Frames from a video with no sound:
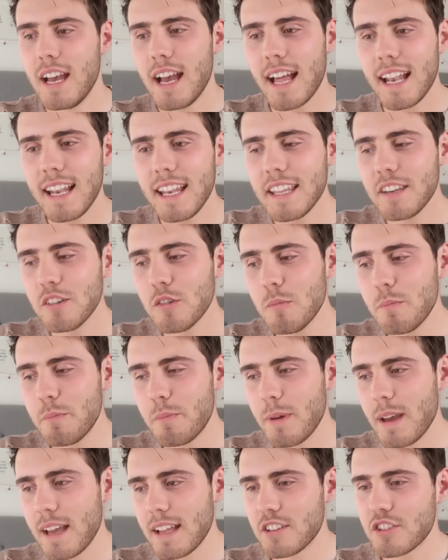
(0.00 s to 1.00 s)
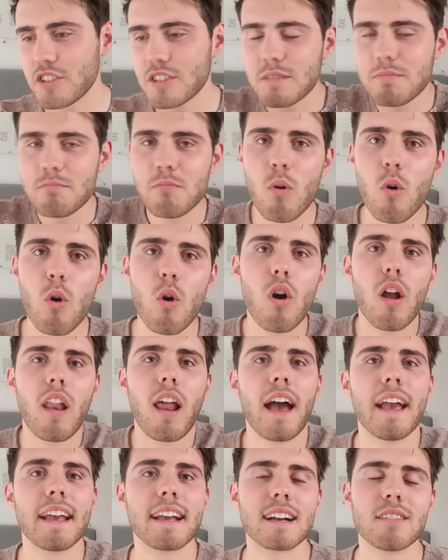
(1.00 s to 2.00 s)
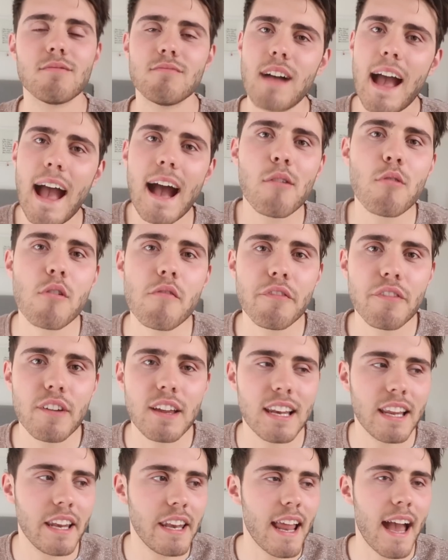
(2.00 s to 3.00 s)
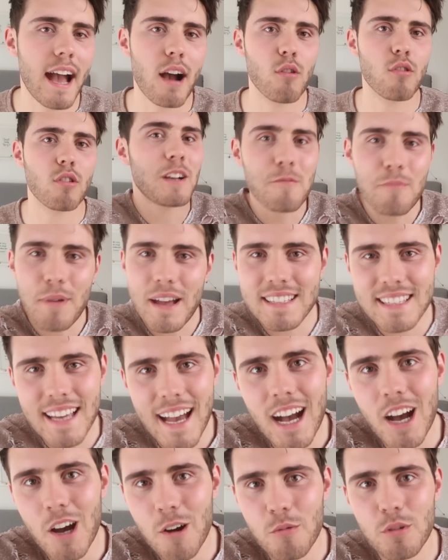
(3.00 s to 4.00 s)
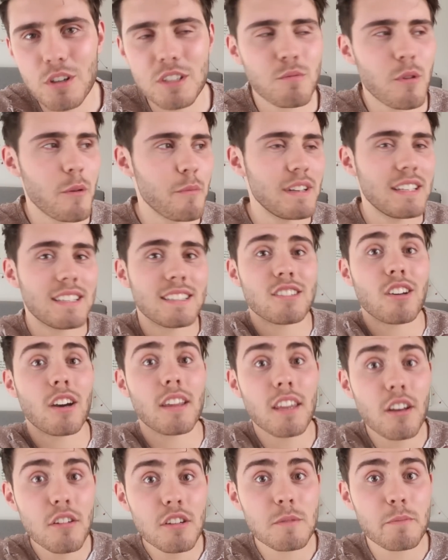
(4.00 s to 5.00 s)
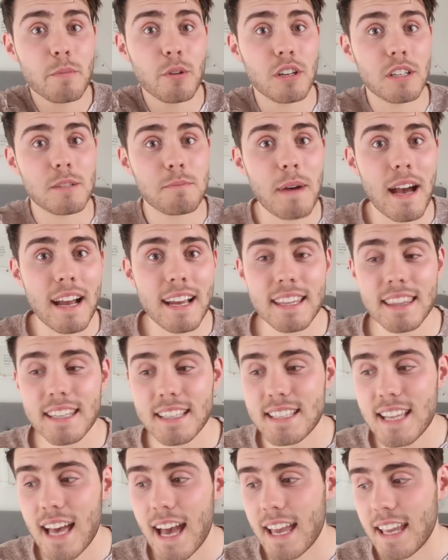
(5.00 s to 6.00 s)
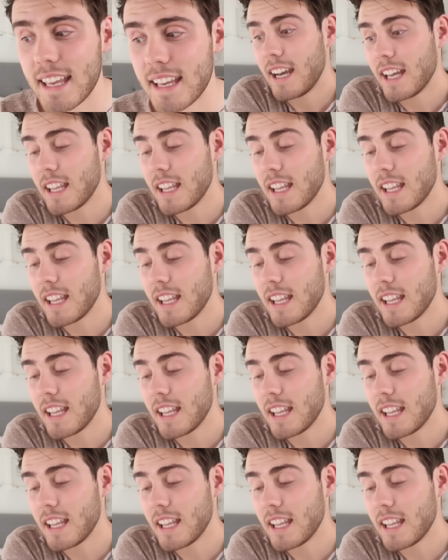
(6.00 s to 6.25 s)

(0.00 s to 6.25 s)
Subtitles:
A little bit just more like how I'm feeling now compared to how I was when we designed those books back in the day.